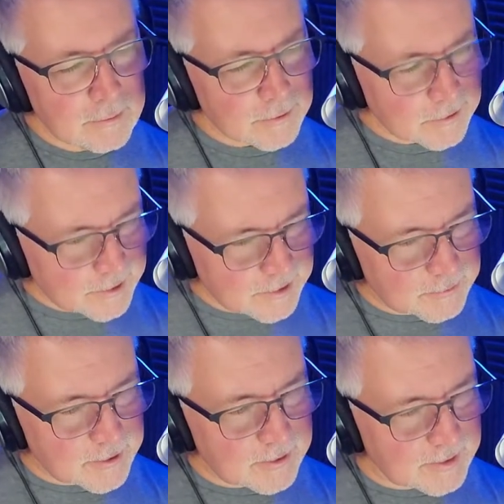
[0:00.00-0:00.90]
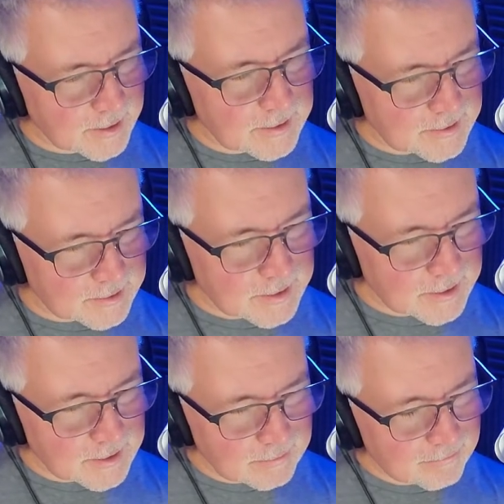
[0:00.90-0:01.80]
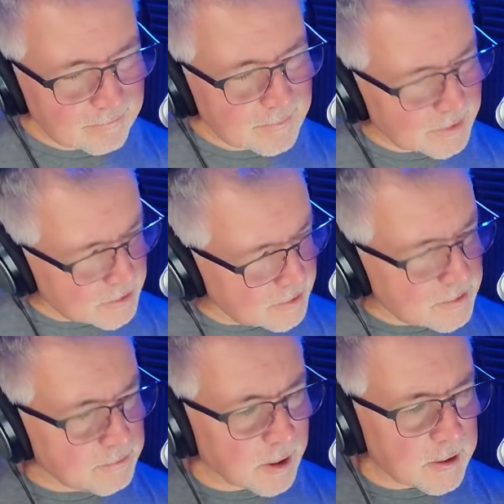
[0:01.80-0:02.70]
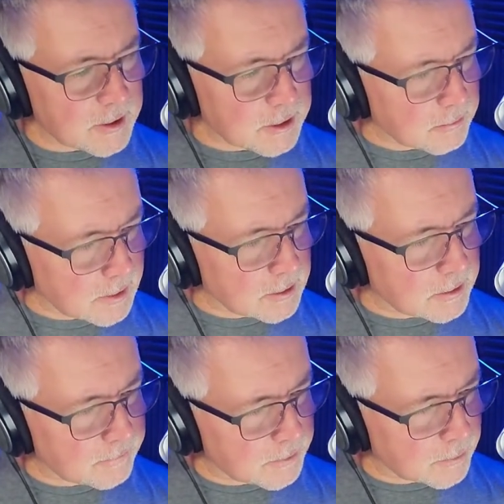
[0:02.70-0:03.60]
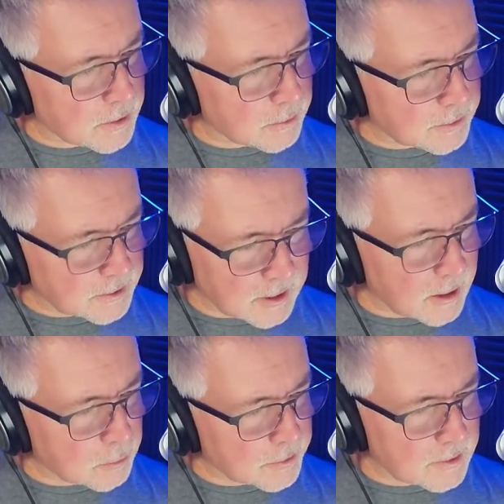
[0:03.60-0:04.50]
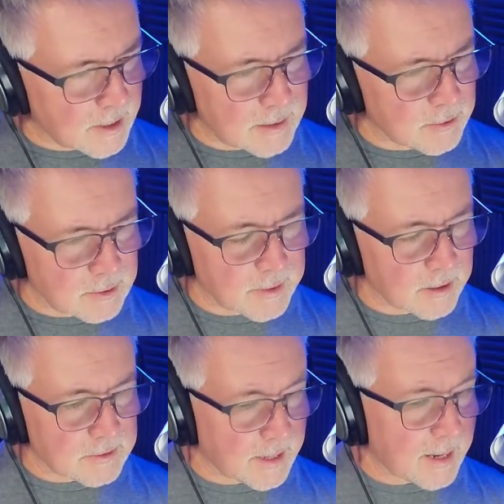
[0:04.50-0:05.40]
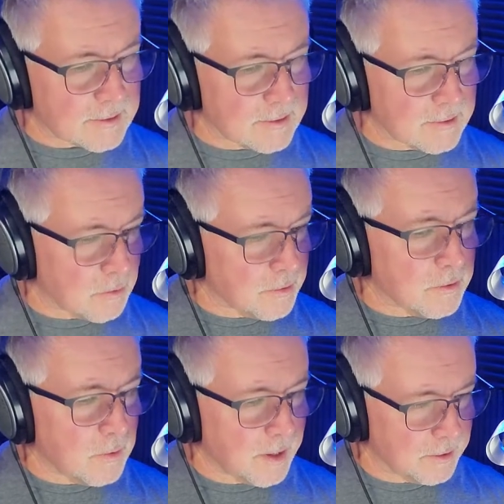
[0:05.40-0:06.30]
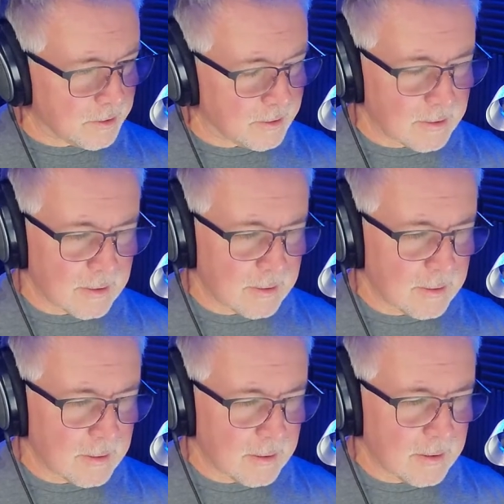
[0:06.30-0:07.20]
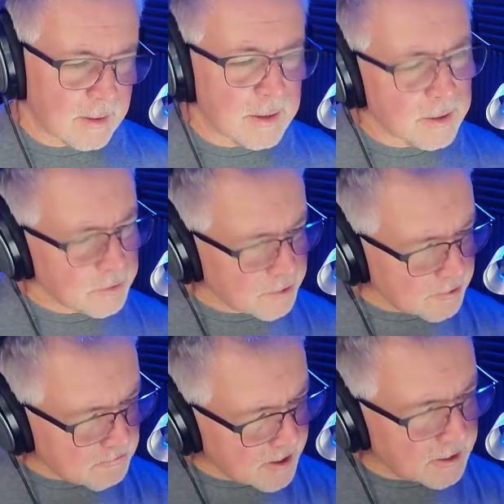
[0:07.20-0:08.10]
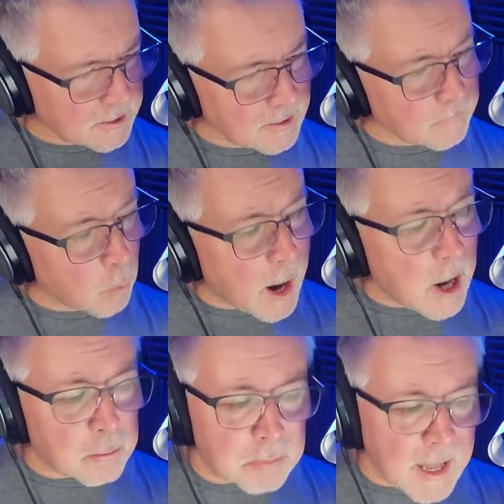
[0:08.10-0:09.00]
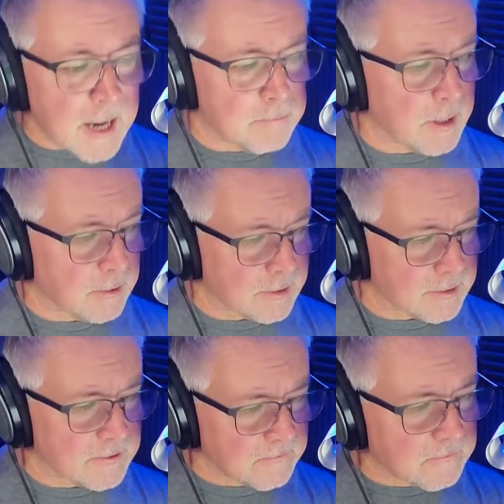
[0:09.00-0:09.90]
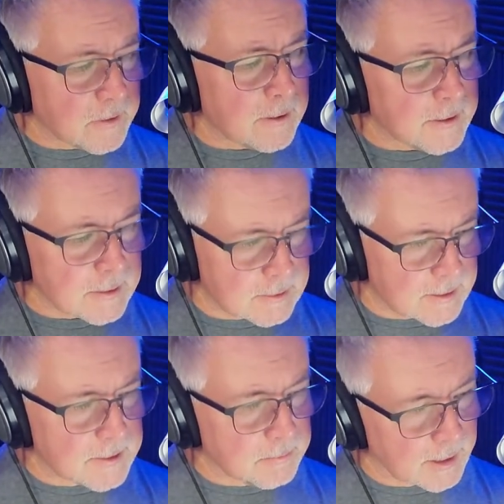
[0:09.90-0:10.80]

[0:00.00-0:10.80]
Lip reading: In Lynchburg, Tennessee, you can park in the middle of the road to talk with a neighbor about taxes or the weather. You can pick enough wild blackberries to fill a tin